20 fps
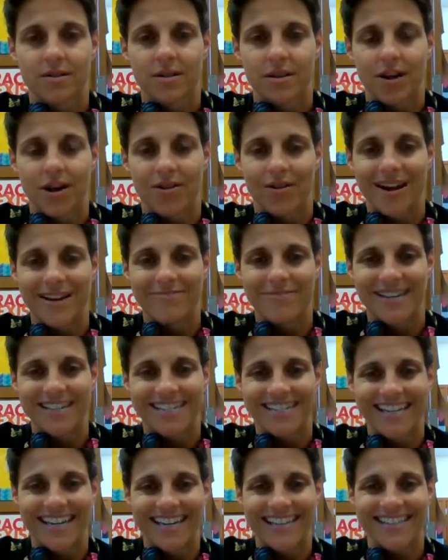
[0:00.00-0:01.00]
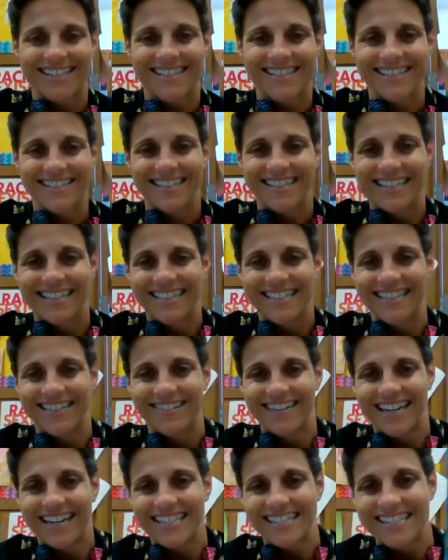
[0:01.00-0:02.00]
All right, Mustangs. Until
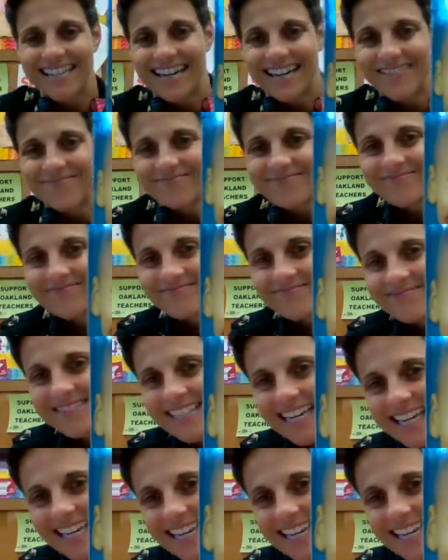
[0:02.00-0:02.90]
next time, take